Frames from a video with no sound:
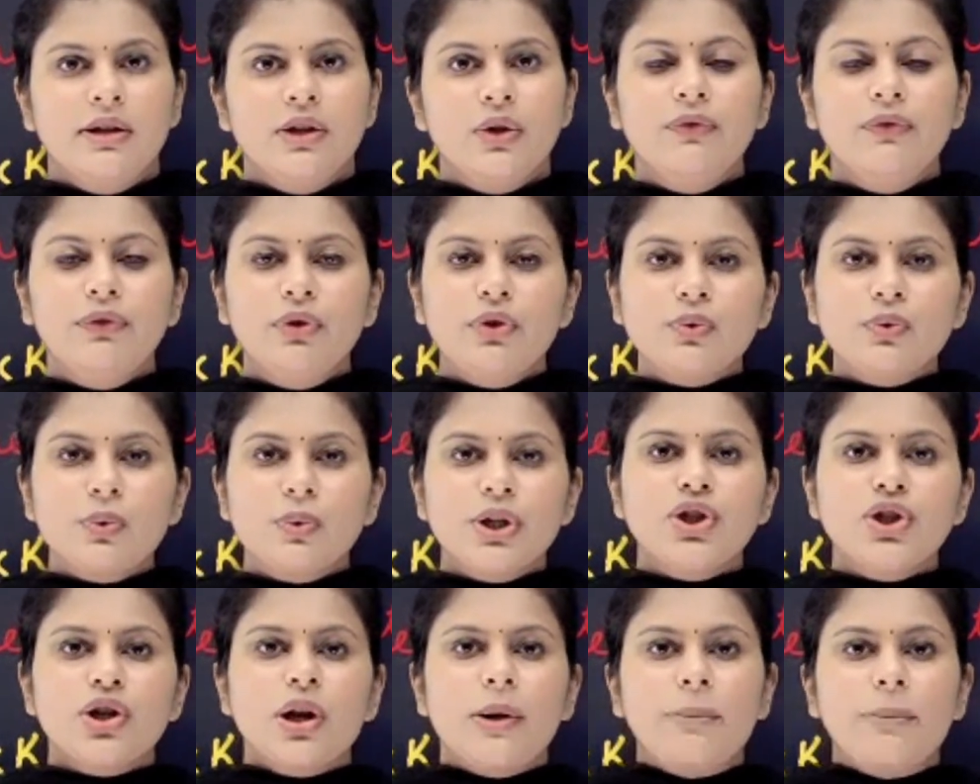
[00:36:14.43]
You have to
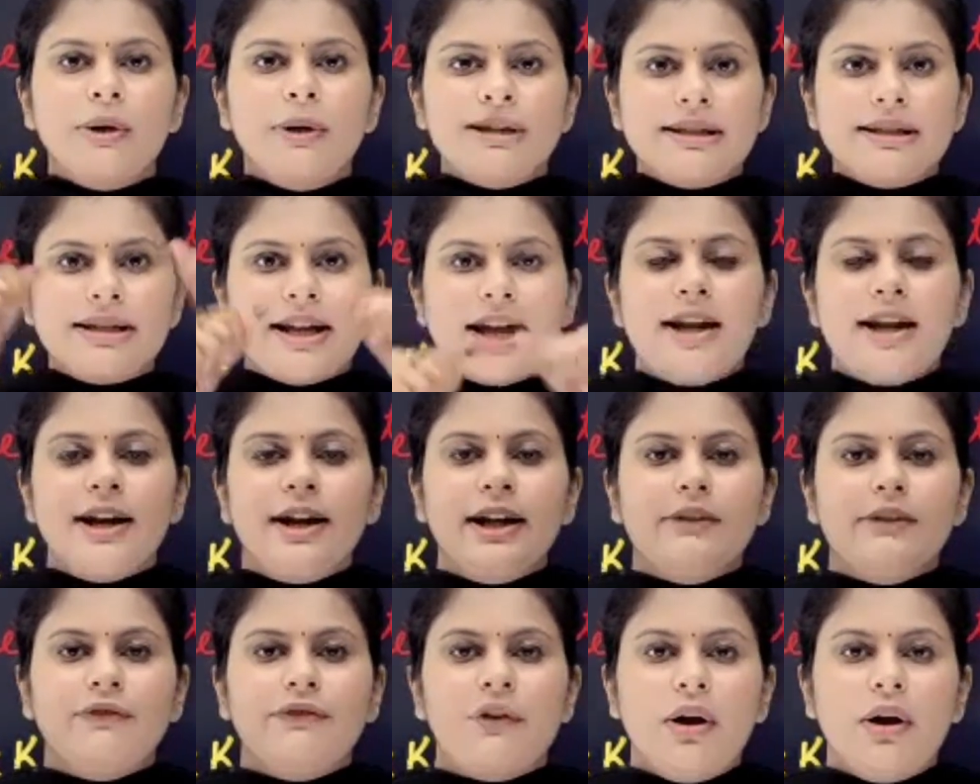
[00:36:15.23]
switch your
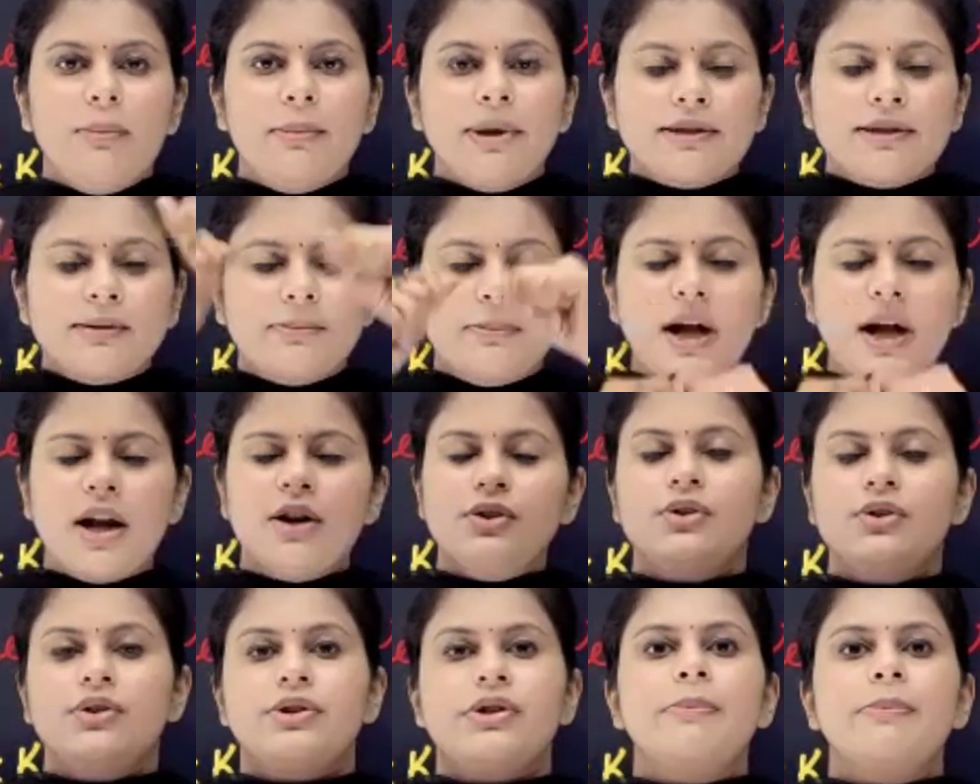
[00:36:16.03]
personality from
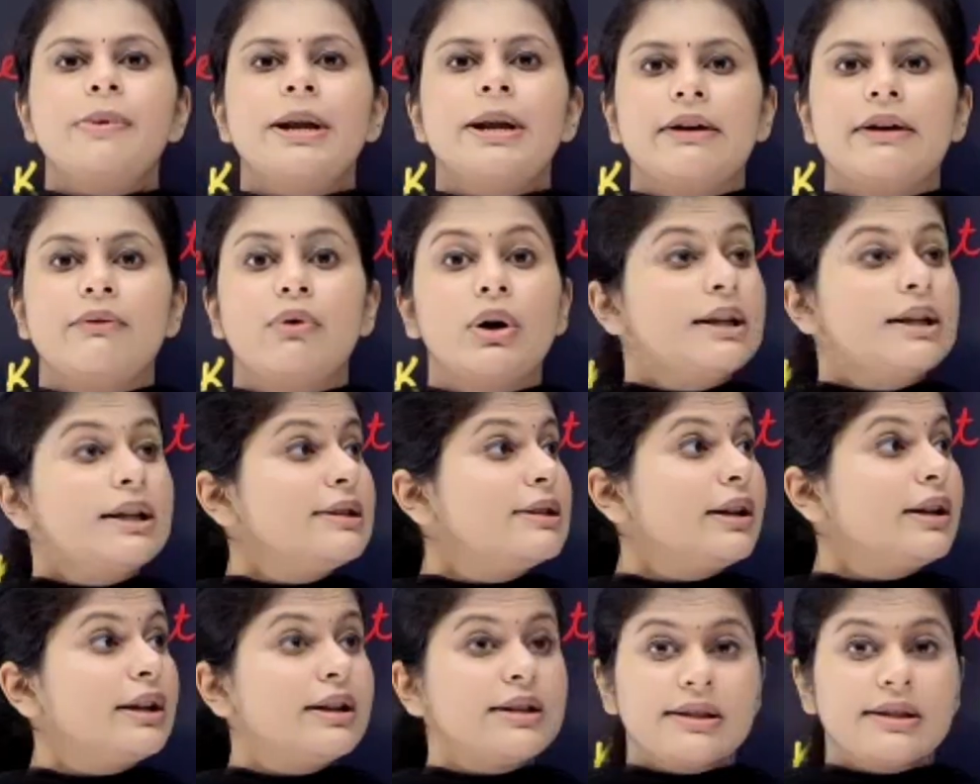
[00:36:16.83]
SBR to AAA. What
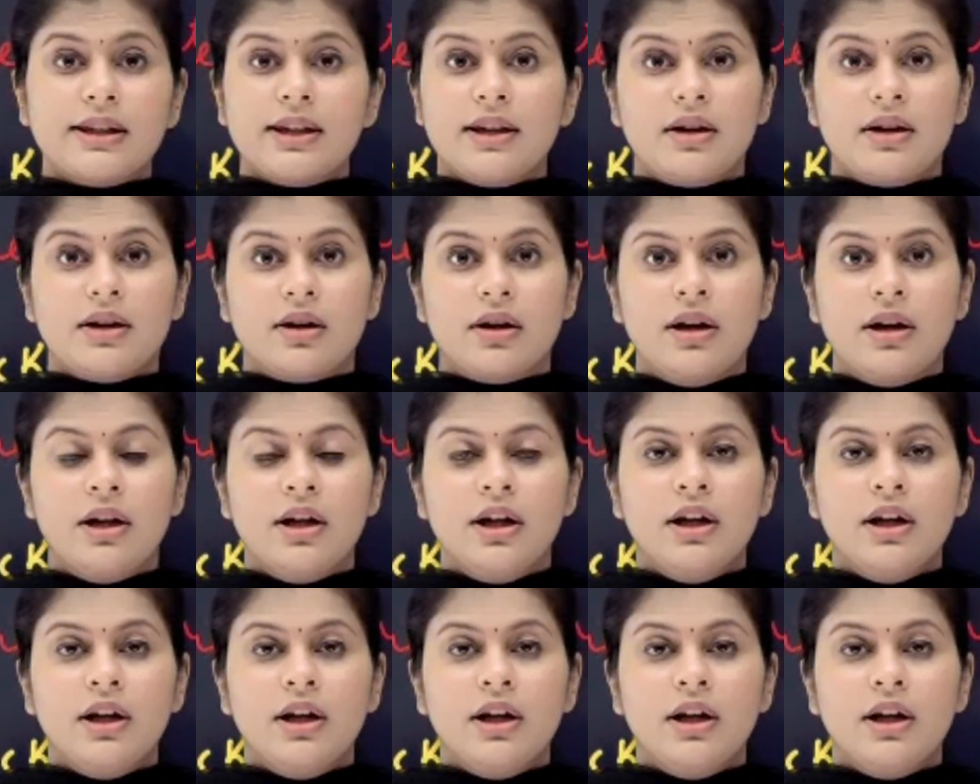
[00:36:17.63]
is the risk here?